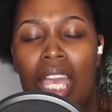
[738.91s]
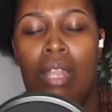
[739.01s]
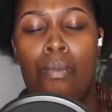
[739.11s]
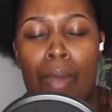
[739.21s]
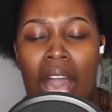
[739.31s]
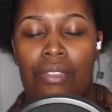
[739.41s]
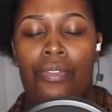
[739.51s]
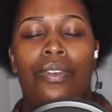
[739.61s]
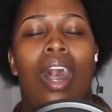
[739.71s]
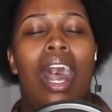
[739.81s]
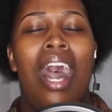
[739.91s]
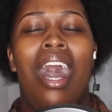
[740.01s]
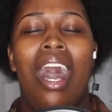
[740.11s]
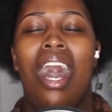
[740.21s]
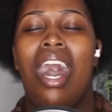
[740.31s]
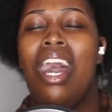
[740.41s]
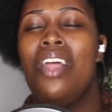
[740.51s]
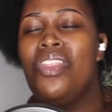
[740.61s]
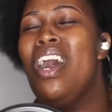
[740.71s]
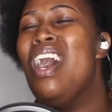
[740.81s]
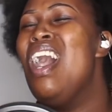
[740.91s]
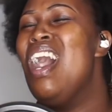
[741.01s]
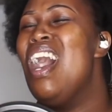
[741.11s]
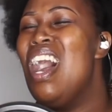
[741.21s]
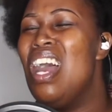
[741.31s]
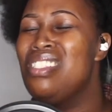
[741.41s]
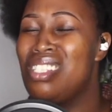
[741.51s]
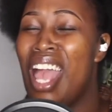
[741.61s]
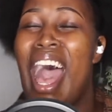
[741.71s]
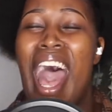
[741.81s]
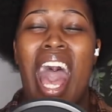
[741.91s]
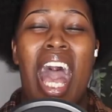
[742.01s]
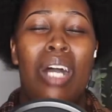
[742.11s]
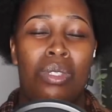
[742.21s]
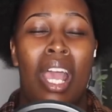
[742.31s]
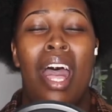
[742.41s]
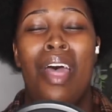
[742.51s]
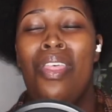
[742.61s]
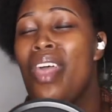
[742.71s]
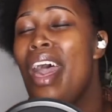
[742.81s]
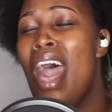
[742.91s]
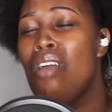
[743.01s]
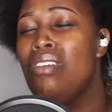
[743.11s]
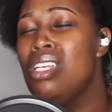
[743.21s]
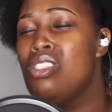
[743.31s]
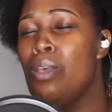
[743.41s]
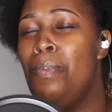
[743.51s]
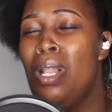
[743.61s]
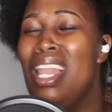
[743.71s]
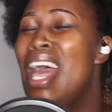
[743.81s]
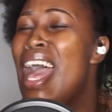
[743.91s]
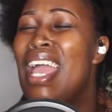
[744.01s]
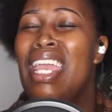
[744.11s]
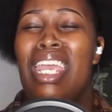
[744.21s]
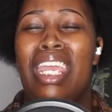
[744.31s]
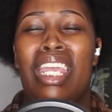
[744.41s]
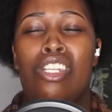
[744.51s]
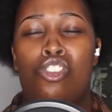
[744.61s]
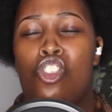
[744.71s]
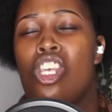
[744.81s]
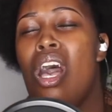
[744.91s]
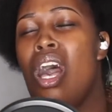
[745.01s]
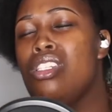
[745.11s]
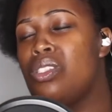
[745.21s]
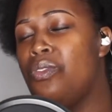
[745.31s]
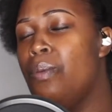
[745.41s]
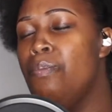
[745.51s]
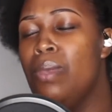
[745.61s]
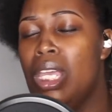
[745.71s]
In my Father's house, there is a place just for me.